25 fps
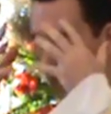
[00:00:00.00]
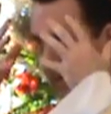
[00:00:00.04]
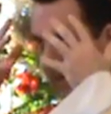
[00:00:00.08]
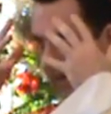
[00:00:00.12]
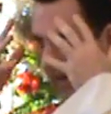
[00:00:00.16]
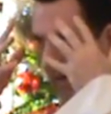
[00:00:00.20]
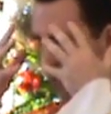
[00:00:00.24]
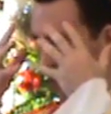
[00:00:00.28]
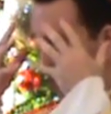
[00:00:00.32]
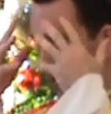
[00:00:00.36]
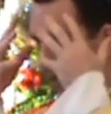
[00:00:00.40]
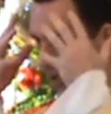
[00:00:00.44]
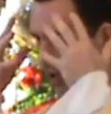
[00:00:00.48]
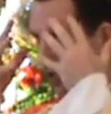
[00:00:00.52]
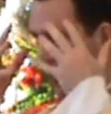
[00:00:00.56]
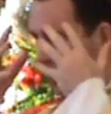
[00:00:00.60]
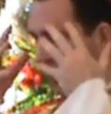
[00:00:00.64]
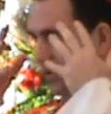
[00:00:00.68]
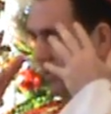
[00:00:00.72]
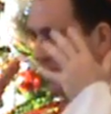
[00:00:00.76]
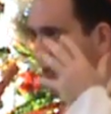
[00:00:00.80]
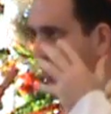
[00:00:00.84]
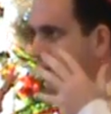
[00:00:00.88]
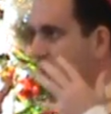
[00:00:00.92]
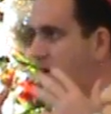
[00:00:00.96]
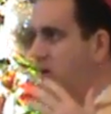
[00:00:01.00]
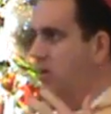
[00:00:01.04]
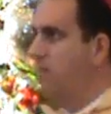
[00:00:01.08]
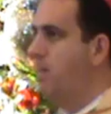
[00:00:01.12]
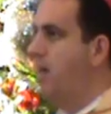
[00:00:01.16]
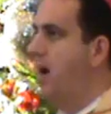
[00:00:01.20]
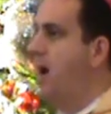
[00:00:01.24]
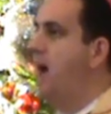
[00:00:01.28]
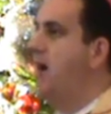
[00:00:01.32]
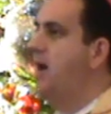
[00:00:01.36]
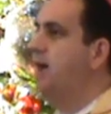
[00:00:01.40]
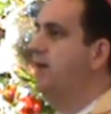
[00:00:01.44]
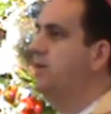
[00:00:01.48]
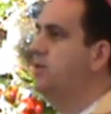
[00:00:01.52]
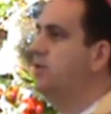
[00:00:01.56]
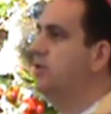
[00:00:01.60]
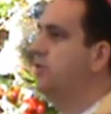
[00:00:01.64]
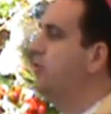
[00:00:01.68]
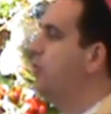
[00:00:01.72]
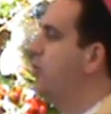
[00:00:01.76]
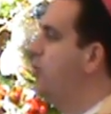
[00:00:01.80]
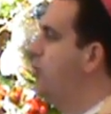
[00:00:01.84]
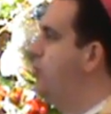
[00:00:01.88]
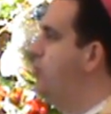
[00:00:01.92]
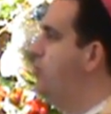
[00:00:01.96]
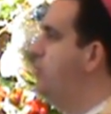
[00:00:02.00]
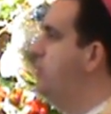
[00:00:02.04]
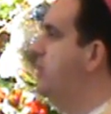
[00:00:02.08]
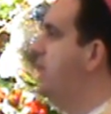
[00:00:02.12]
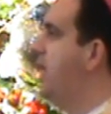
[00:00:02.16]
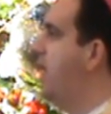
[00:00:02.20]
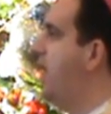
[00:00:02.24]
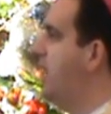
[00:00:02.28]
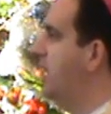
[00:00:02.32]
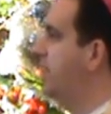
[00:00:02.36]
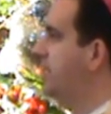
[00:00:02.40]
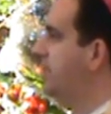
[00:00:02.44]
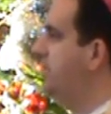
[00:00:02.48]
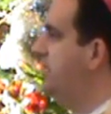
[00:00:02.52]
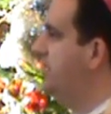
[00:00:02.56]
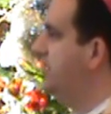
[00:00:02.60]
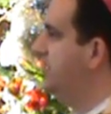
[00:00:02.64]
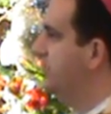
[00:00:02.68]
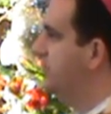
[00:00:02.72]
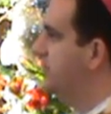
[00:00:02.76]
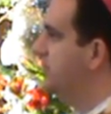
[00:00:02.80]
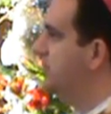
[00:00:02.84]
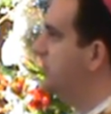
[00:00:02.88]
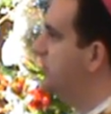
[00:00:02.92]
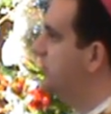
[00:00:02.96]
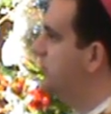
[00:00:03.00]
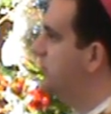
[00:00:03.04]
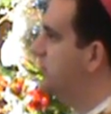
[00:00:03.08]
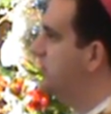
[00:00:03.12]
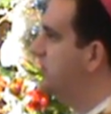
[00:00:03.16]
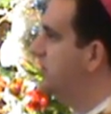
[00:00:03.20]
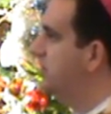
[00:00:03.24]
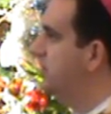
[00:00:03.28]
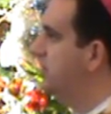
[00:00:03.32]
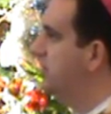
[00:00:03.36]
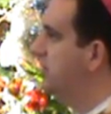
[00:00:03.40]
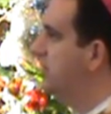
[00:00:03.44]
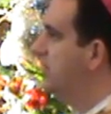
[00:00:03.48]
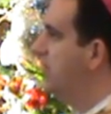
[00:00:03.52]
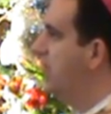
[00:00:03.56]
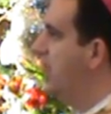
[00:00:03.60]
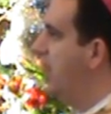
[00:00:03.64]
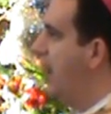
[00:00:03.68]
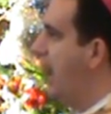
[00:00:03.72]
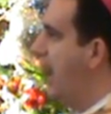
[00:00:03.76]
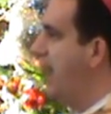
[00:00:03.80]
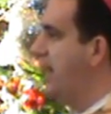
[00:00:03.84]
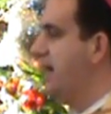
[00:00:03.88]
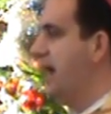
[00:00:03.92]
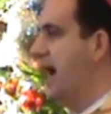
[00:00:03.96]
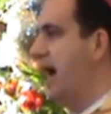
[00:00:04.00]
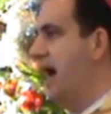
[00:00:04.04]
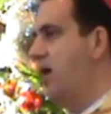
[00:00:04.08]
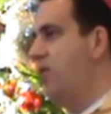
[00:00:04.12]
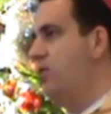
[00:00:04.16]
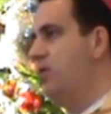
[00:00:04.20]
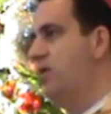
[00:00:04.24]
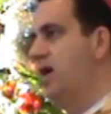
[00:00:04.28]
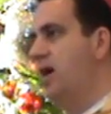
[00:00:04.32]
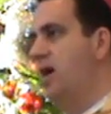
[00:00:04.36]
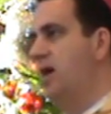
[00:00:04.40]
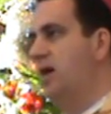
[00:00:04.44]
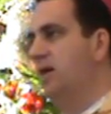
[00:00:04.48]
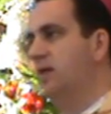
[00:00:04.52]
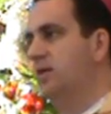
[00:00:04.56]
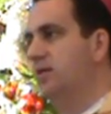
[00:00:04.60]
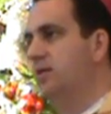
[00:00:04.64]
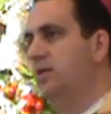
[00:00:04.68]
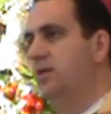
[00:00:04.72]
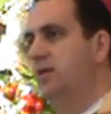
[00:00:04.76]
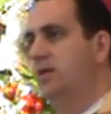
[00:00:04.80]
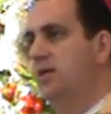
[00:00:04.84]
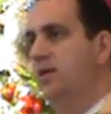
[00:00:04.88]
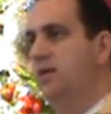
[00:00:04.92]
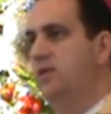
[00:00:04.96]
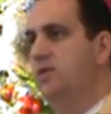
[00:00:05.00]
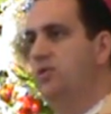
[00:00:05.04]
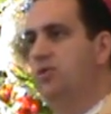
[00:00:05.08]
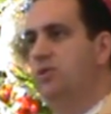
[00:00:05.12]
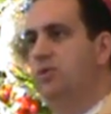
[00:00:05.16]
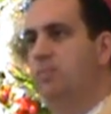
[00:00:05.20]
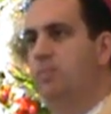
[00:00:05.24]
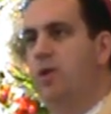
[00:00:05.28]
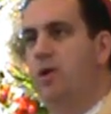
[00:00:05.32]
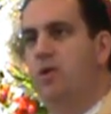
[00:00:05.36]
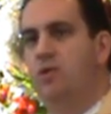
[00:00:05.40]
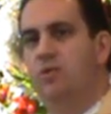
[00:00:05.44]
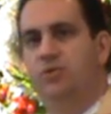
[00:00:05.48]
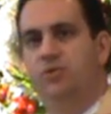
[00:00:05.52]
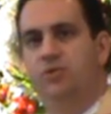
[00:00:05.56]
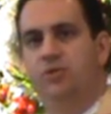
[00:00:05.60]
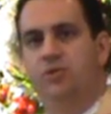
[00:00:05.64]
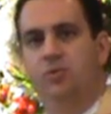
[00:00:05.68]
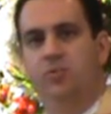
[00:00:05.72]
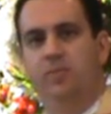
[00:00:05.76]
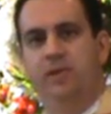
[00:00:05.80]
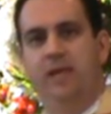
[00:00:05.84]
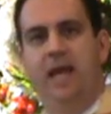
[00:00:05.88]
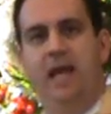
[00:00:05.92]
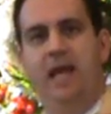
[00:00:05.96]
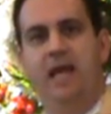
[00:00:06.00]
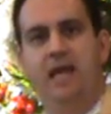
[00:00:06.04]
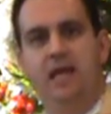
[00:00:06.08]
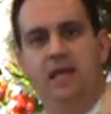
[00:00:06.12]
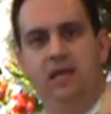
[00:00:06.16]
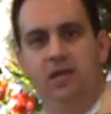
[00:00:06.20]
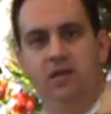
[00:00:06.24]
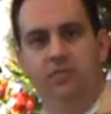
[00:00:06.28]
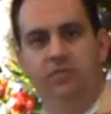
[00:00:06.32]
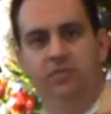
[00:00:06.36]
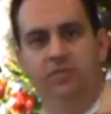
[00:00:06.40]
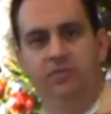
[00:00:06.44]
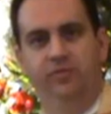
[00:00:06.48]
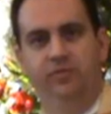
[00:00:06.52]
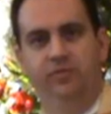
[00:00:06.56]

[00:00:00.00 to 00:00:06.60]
images in our mind of who God is and how God is supposed to behave.